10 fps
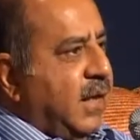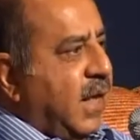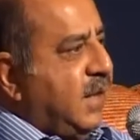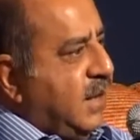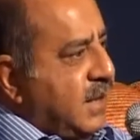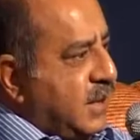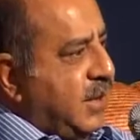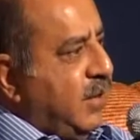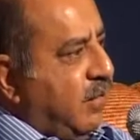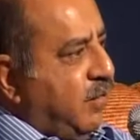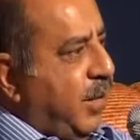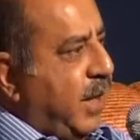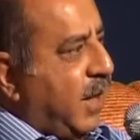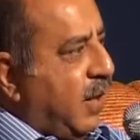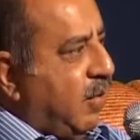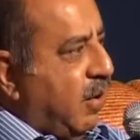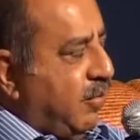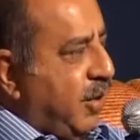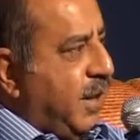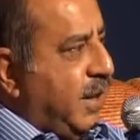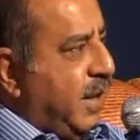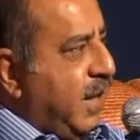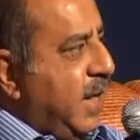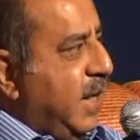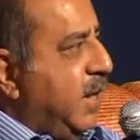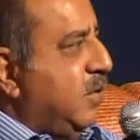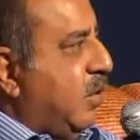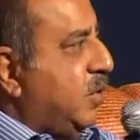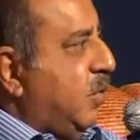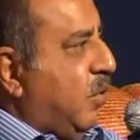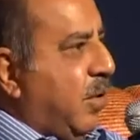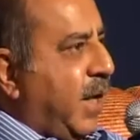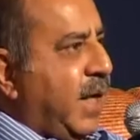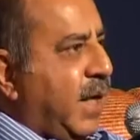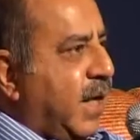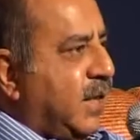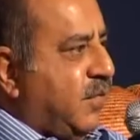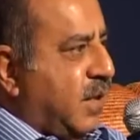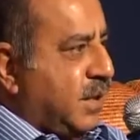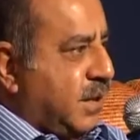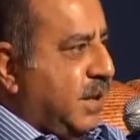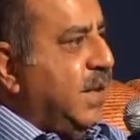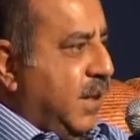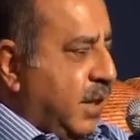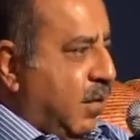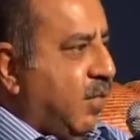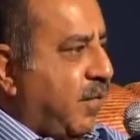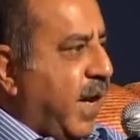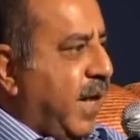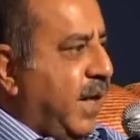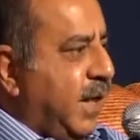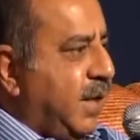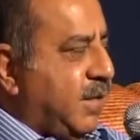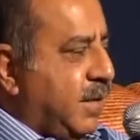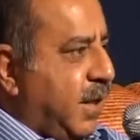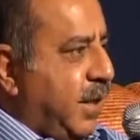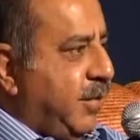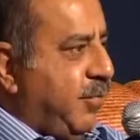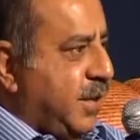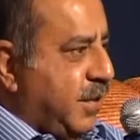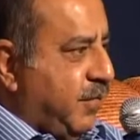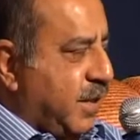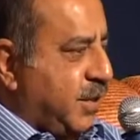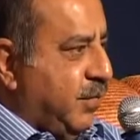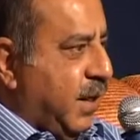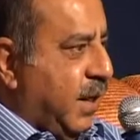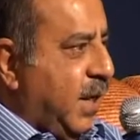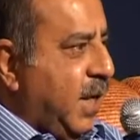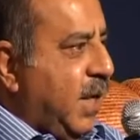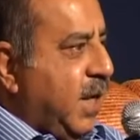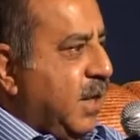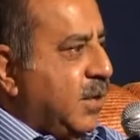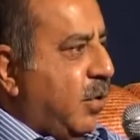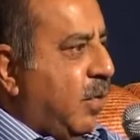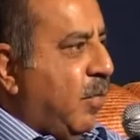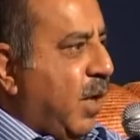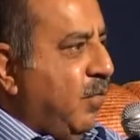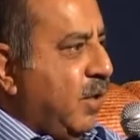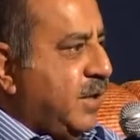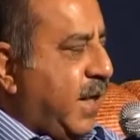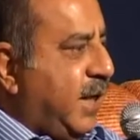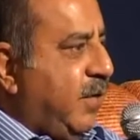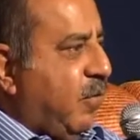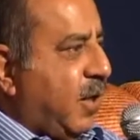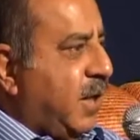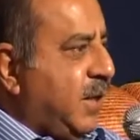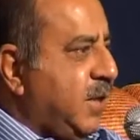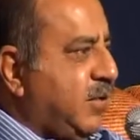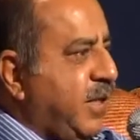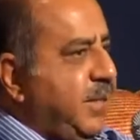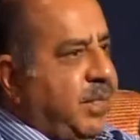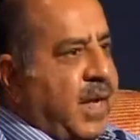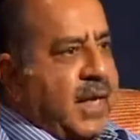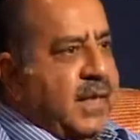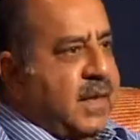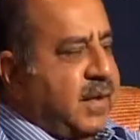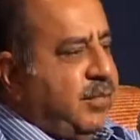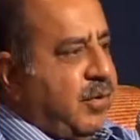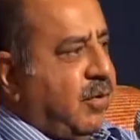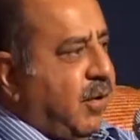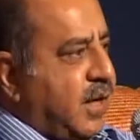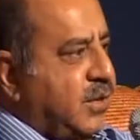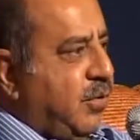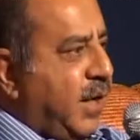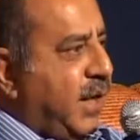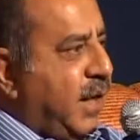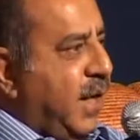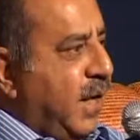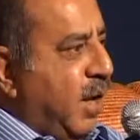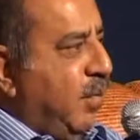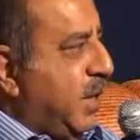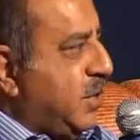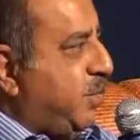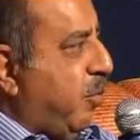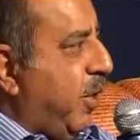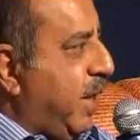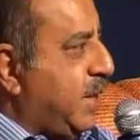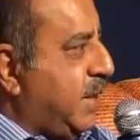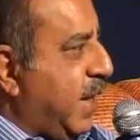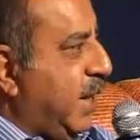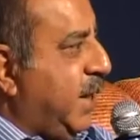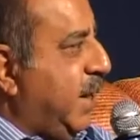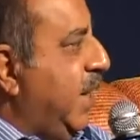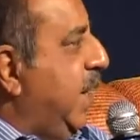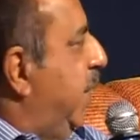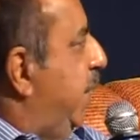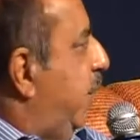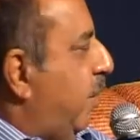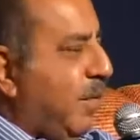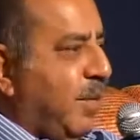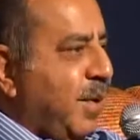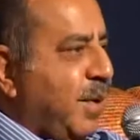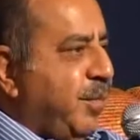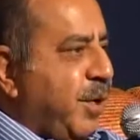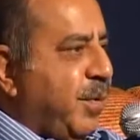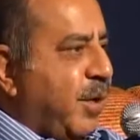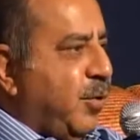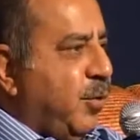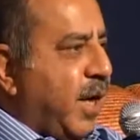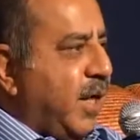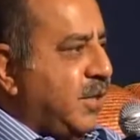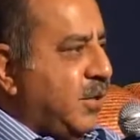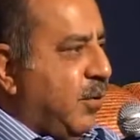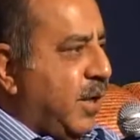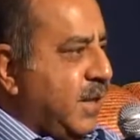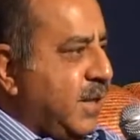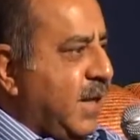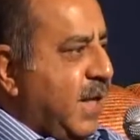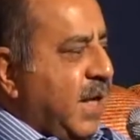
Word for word: that this city of brick and concrete is also holding its first of kind lit uh, literature festival. So one would say that what are these three planners and bureaucrats doing amidst poets and, you know, people who write stories?